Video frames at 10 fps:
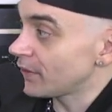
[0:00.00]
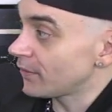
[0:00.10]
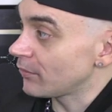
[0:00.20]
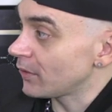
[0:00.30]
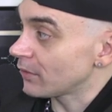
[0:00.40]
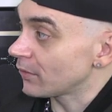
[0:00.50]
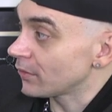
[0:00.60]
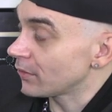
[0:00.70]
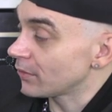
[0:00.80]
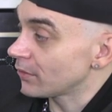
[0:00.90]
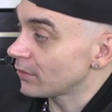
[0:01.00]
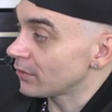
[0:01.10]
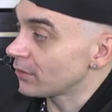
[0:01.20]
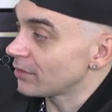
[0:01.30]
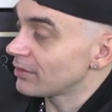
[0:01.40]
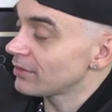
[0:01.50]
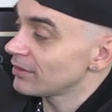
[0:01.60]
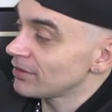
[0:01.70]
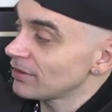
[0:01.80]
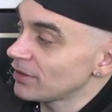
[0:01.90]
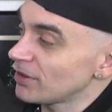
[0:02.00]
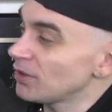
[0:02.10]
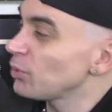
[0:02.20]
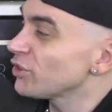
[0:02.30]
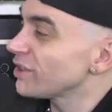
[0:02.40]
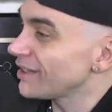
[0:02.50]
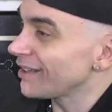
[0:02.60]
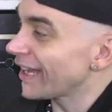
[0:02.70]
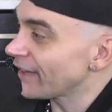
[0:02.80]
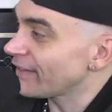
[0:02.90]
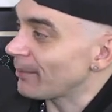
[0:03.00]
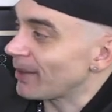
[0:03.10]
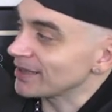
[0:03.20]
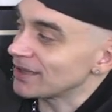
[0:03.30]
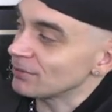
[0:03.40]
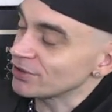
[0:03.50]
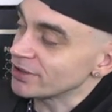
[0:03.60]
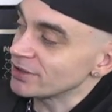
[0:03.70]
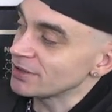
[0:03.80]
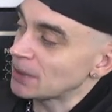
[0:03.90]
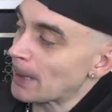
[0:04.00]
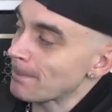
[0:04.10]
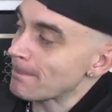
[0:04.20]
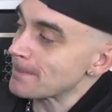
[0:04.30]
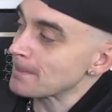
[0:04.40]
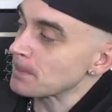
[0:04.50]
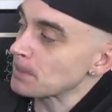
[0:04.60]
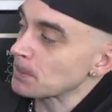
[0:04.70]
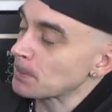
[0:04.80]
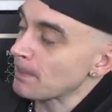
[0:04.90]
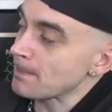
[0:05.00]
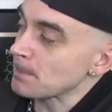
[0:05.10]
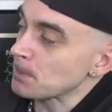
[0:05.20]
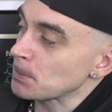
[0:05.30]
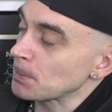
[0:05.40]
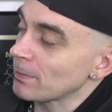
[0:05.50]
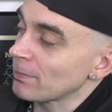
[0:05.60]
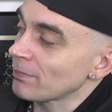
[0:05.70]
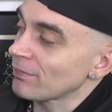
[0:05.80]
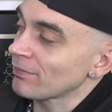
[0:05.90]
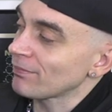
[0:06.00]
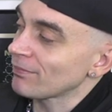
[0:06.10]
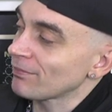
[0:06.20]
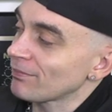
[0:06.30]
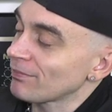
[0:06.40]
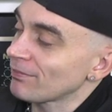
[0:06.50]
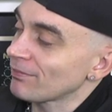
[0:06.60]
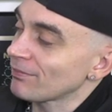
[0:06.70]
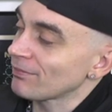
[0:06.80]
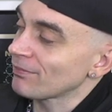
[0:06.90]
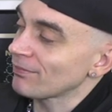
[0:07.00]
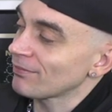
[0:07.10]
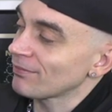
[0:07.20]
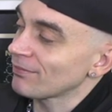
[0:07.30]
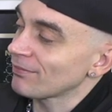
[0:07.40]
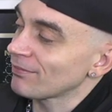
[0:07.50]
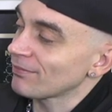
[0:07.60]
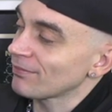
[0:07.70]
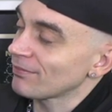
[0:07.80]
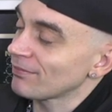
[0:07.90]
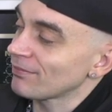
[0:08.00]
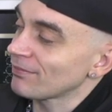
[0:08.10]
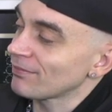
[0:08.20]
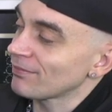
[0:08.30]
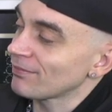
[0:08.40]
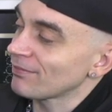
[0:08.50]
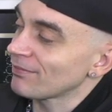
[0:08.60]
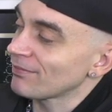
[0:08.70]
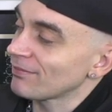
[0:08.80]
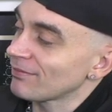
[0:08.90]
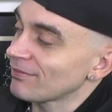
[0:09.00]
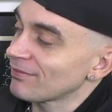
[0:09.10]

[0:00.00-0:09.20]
were doing anything wrong. No, no, no, no. Because it wasn't like that back then, was it? It was. It was just. It was like. It was. It was different. It was.